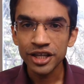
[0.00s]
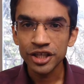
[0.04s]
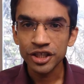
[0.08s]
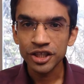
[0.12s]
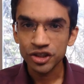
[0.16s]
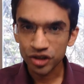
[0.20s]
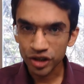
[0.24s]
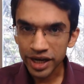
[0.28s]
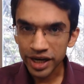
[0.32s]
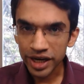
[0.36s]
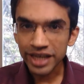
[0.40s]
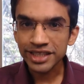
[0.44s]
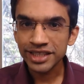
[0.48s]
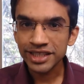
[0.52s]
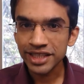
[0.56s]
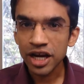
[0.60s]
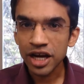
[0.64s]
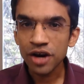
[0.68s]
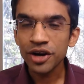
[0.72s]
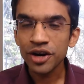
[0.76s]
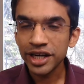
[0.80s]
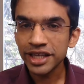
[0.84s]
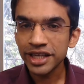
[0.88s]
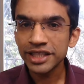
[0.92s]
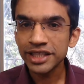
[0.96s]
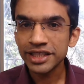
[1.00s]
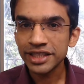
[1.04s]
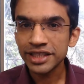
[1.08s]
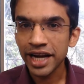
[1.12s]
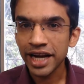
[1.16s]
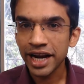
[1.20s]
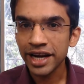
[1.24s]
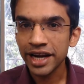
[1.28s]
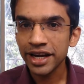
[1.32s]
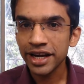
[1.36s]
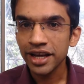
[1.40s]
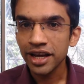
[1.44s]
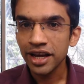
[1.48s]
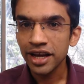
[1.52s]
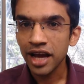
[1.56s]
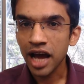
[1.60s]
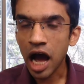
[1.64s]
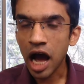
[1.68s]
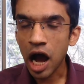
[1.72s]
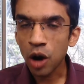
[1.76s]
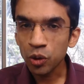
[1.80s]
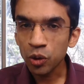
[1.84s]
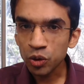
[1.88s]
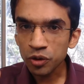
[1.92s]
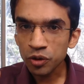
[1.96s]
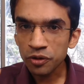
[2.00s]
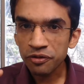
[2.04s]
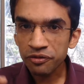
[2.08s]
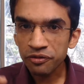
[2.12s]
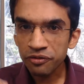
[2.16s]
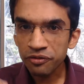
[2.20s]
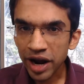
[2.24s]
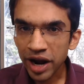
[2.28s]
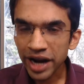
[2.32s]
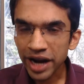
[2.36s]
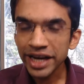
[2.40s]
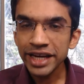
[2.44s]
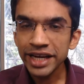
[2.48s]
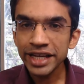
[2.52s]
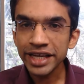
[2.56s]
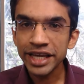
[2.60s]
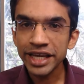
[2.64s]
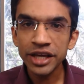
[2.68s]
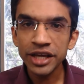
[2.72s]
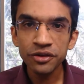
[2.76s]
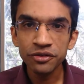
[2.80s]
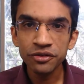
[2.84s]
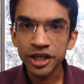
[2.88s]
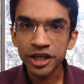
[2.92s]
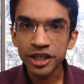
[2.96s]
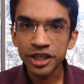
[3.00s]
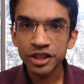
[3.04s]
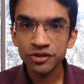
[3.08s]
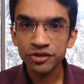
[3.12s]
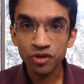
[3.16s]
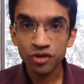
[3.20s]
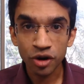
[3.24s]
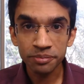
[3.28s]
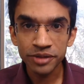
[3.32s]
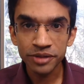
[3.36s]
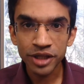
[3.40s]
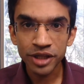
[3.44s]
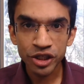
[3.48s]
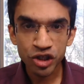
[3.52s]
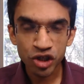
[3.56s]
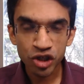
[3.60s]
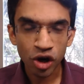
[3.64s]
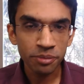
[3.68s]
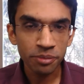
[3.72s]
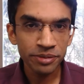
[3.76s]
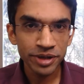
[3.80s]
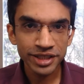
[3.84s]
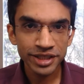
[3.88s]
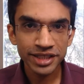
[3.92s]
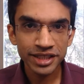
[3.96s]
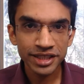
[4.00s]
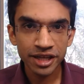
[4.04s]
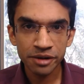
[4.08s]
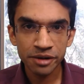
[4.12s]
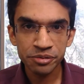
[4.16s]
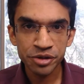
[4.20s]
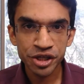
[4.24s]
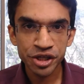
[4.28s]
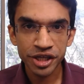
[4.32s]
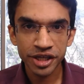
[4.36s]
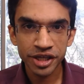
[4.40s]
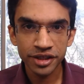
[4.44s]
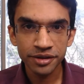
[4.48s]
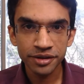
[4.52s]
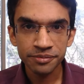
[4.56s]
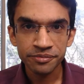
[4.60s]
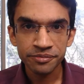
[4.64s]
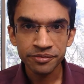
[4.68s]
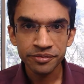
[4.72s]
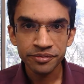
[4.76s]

So let's now understand how to find keywords from the job description